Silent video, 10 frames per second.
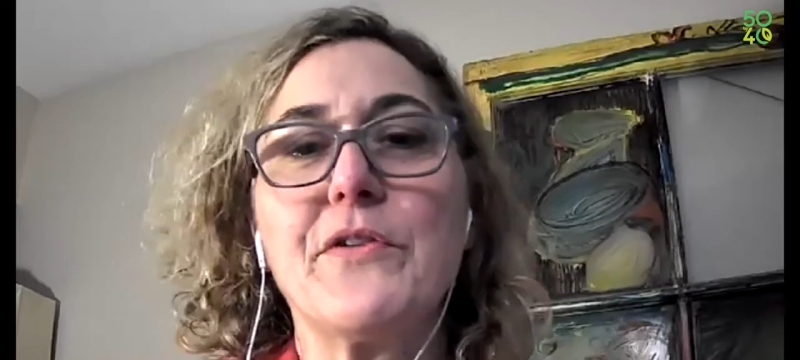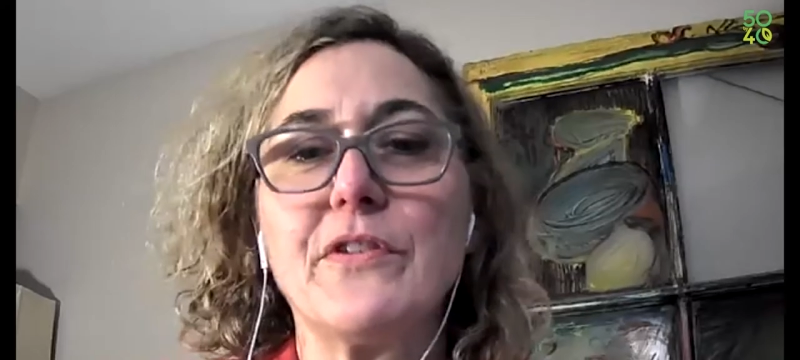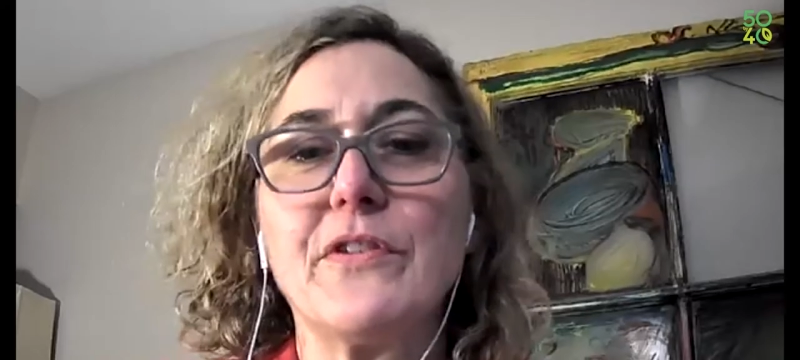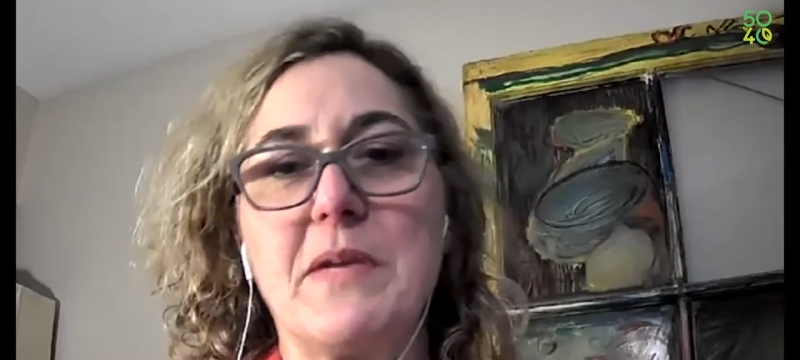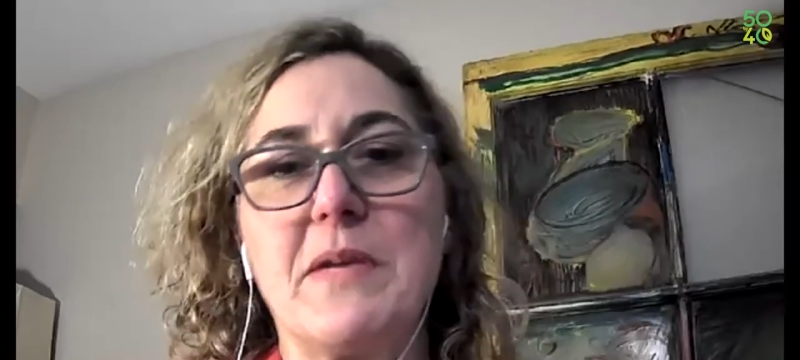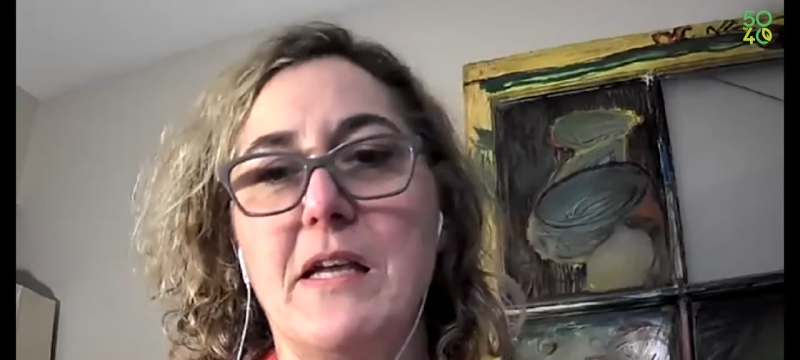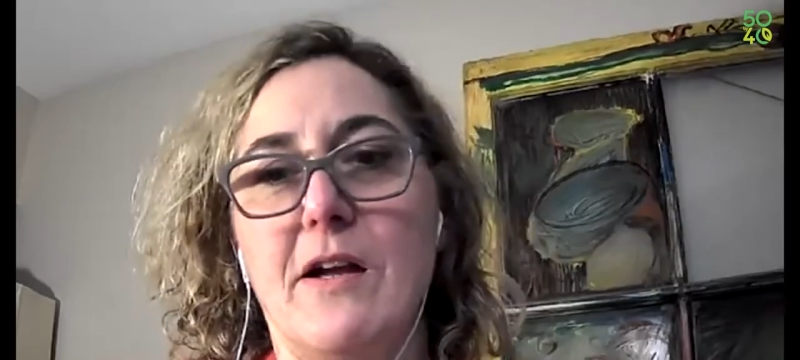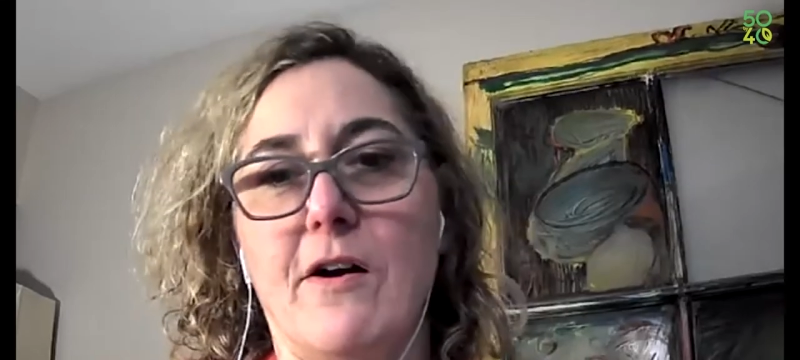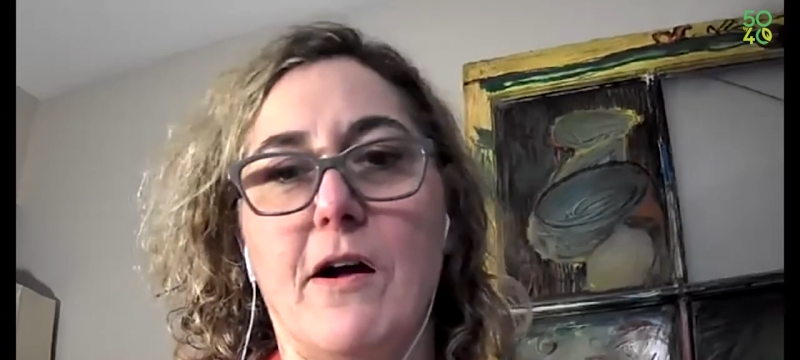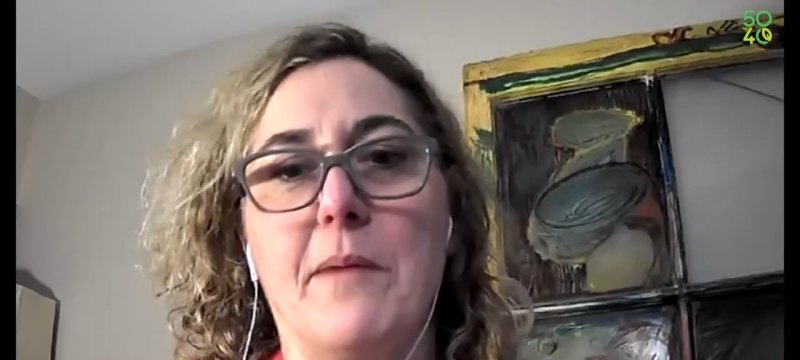to be here.
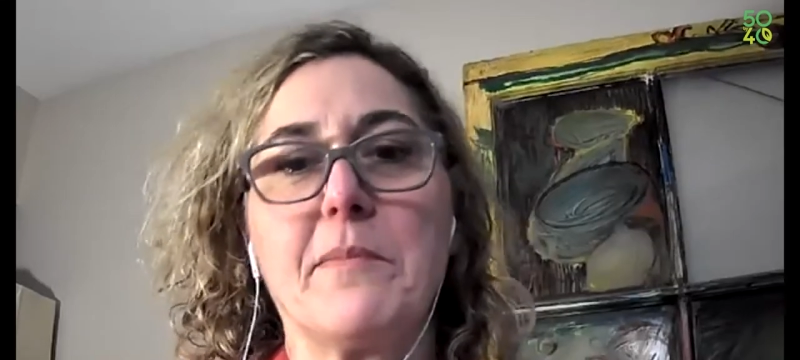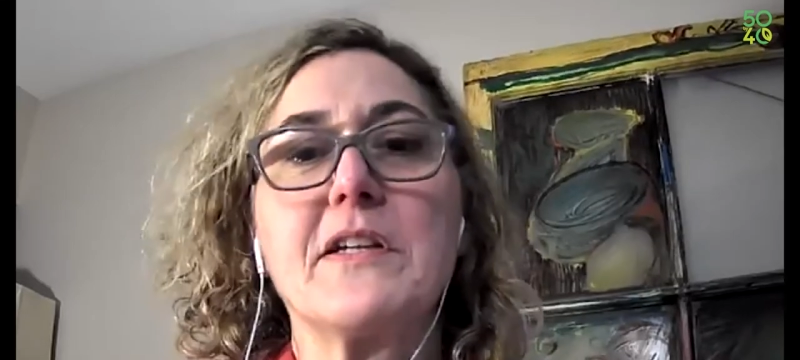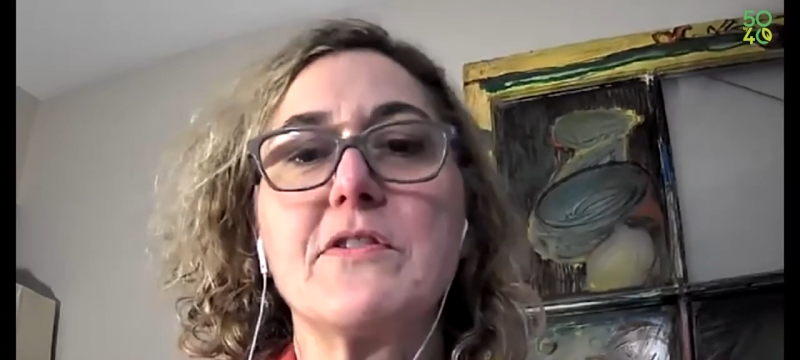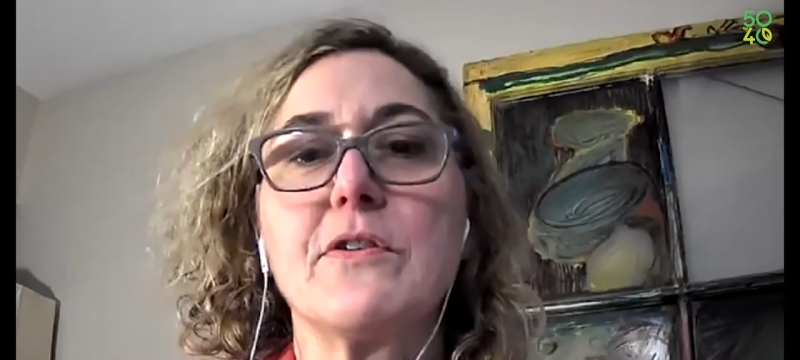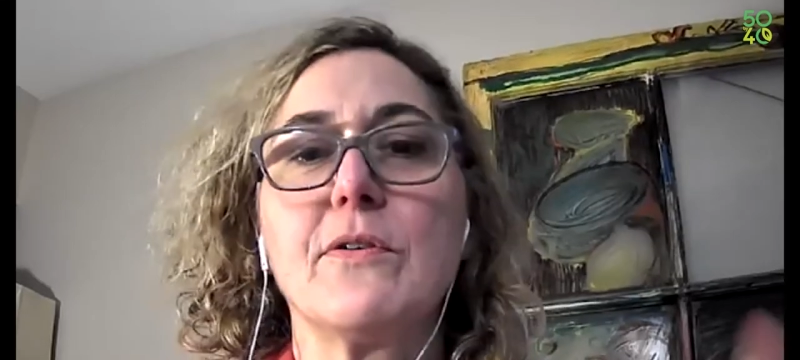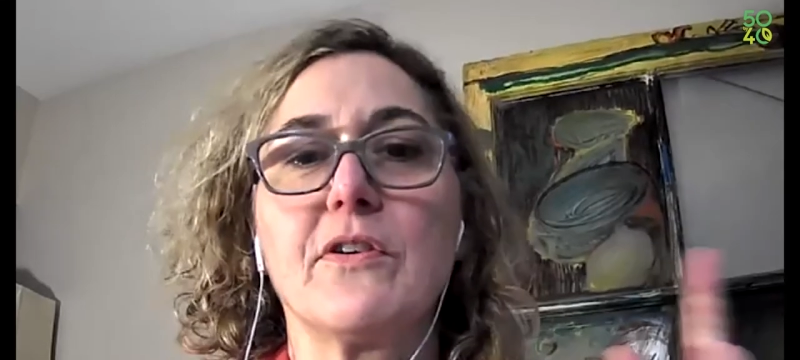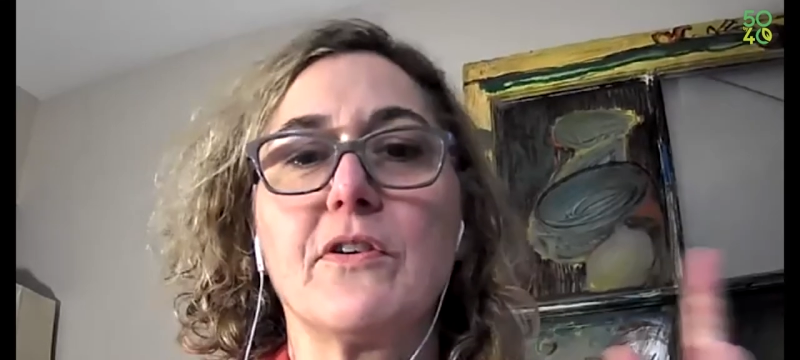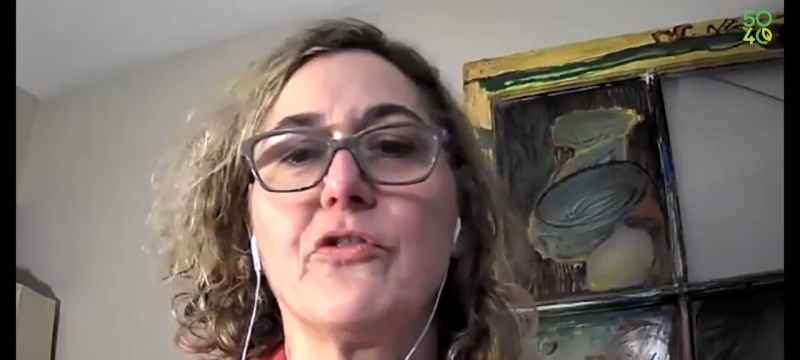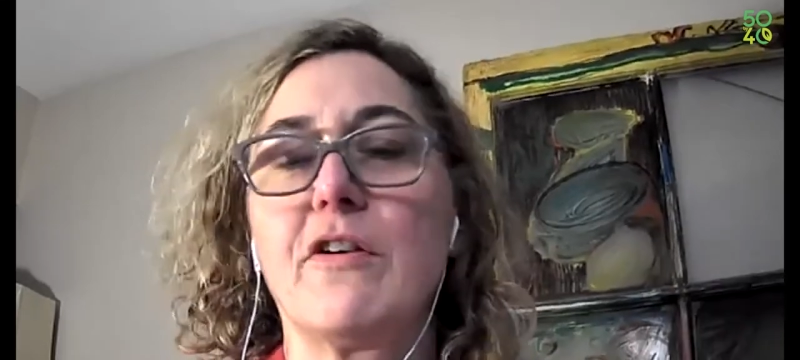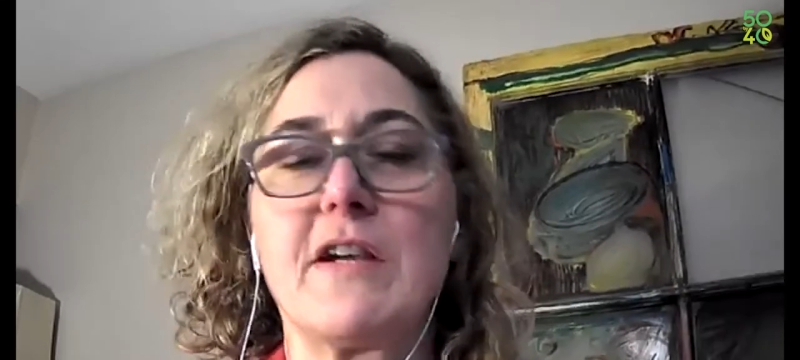I'm going to do the
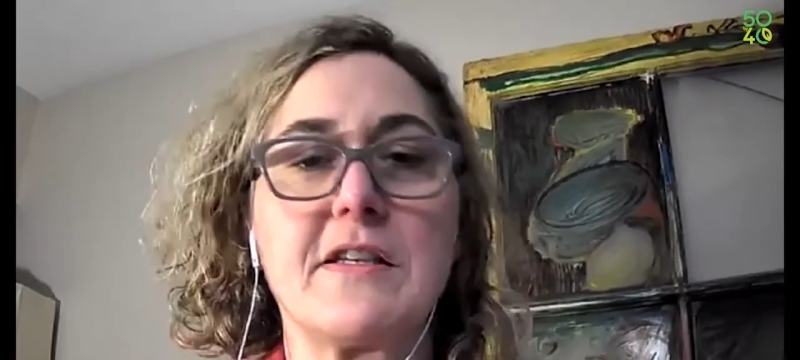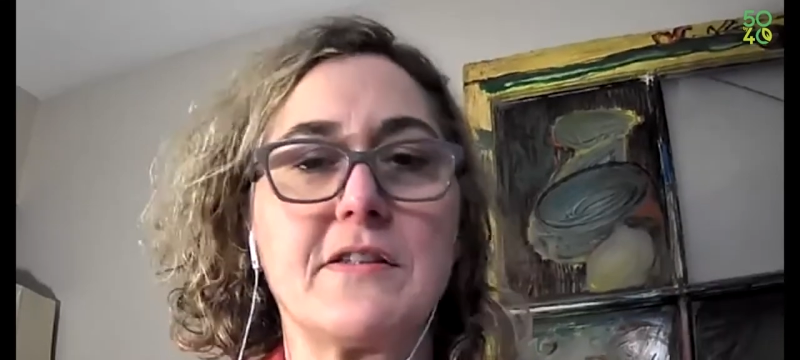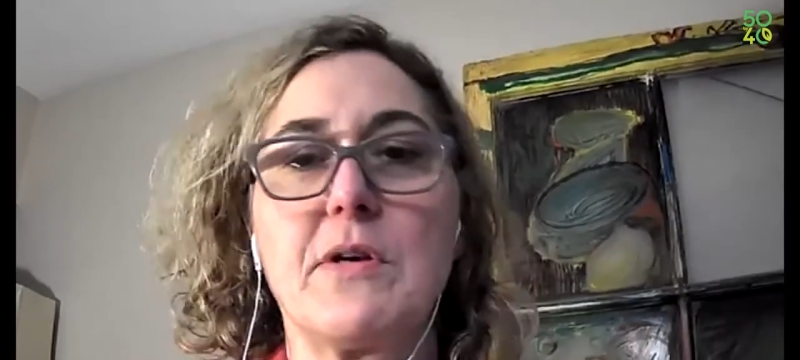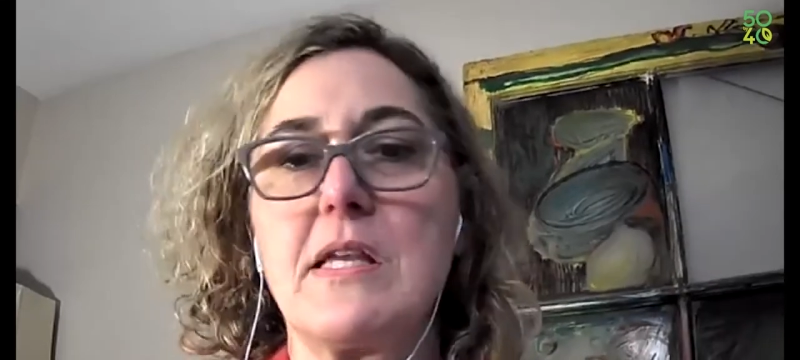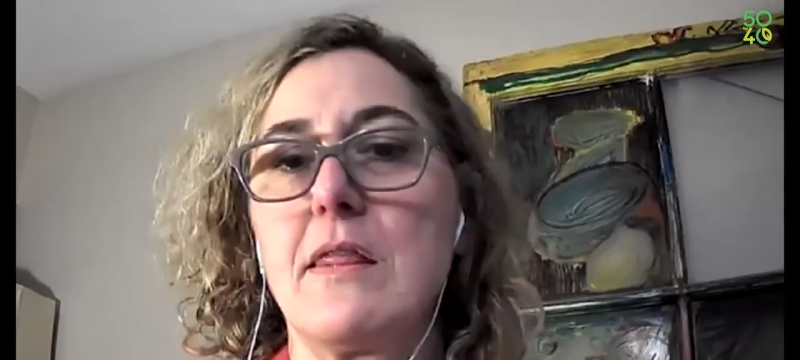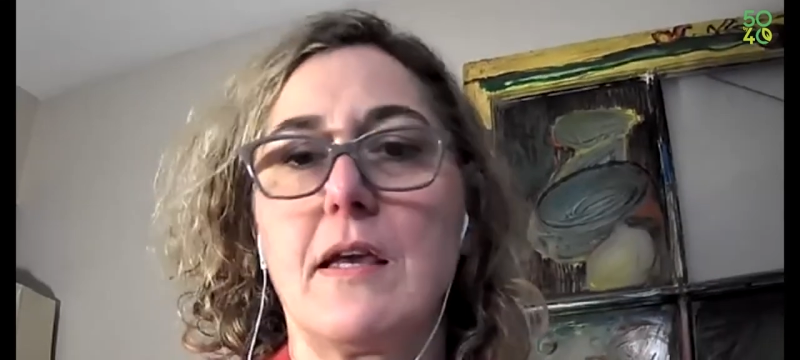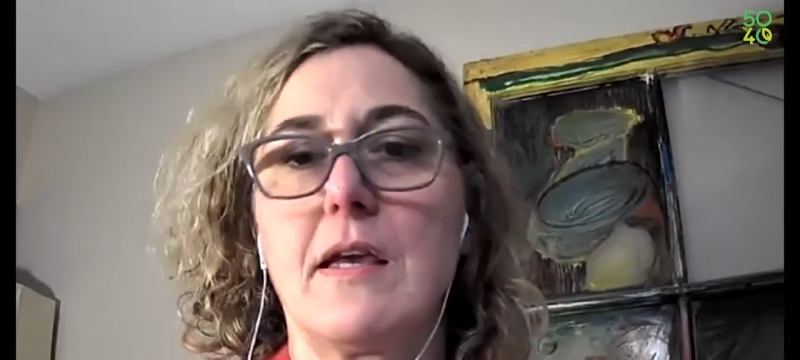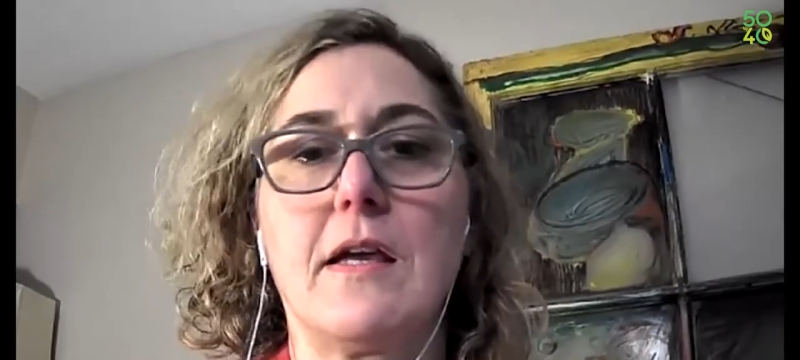sharing screen thing here.